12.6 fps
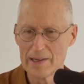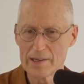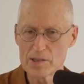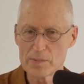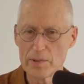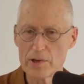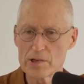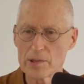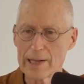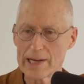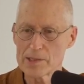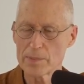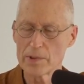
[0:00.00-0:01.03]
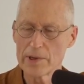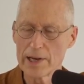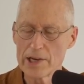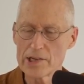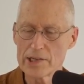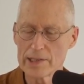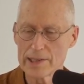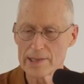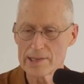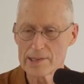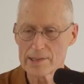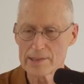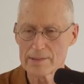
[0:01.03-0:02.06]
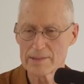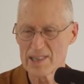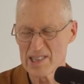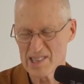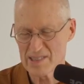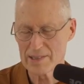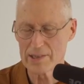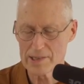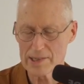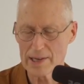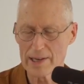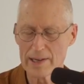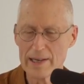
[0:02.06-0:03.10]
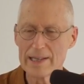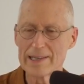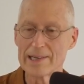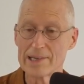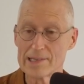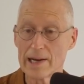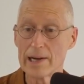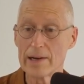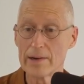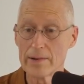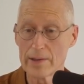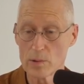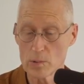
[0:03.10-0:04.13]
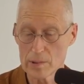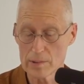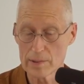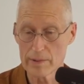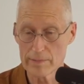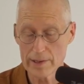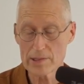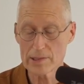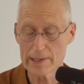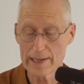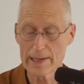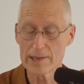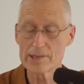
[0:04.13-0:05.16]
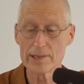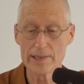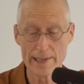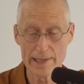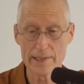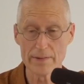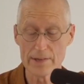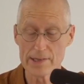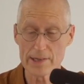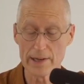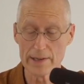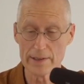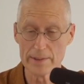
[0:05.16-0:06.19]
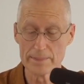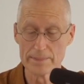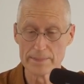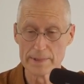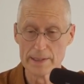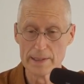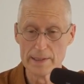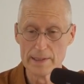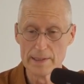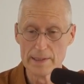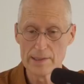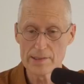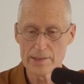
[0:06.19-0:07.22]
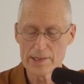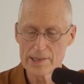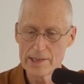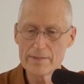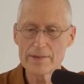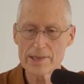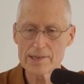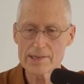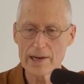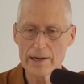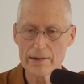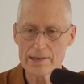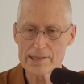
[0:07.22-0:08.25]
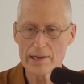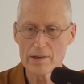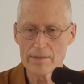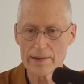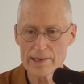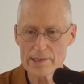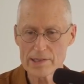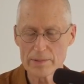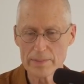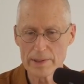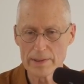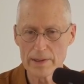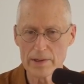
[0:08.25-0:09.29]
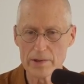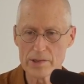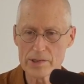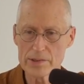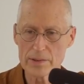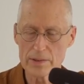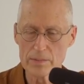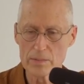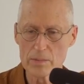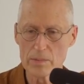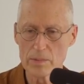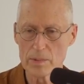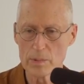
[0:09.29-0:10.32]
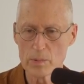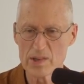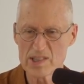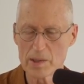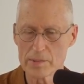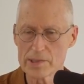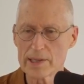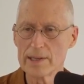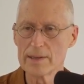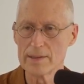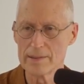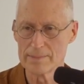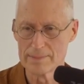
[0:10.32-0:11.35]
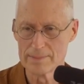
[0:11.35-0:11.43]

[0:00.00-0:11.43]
spiritual aspiration is, is you say, the desire that will eventually get us to the end of desire. So even desire itself has to be understood with some skill